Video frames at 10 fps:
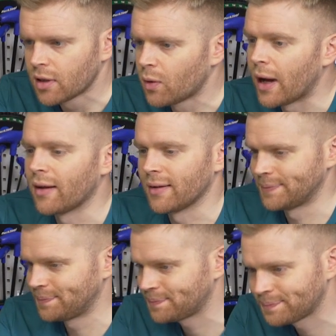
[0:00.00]
Well,
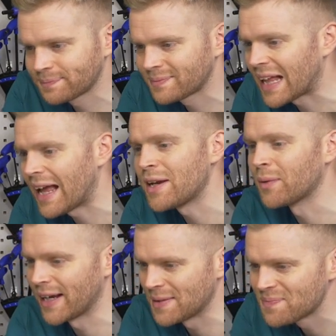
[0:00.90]

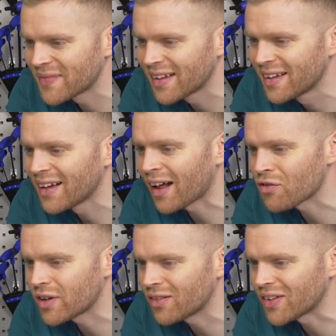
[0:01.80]
anyway, I'll
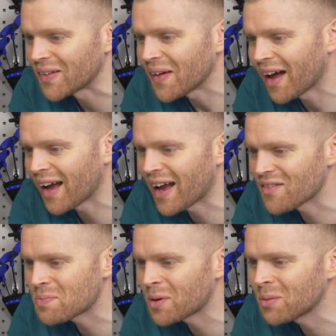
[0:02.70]
forgive you. I have
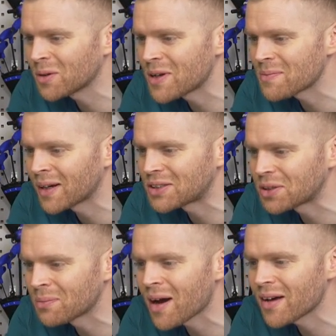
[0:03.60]
a problem with my
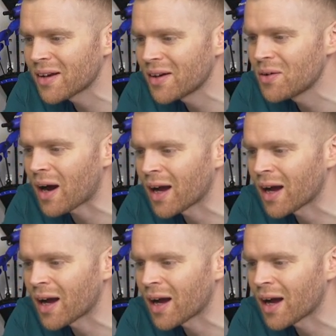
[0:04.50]
Shimano